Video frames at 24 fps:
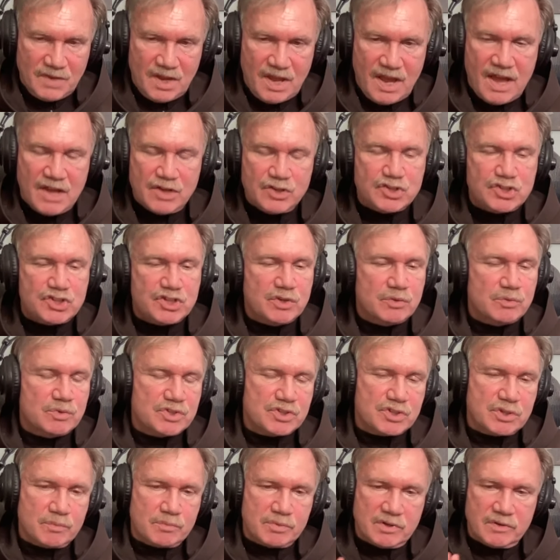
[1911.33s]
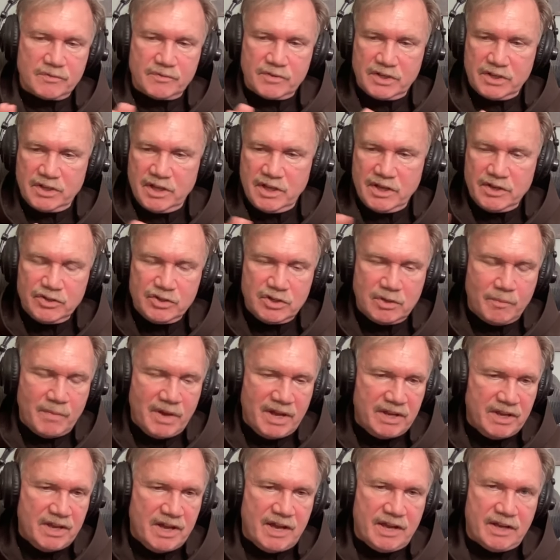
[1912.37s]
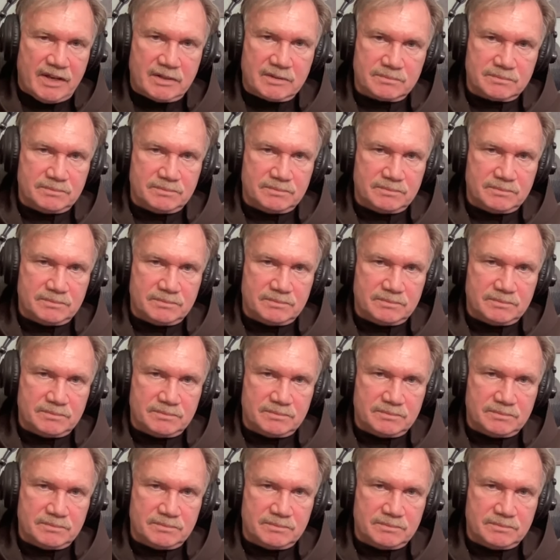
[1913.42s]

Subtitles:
And she was the perfect yin to my yang.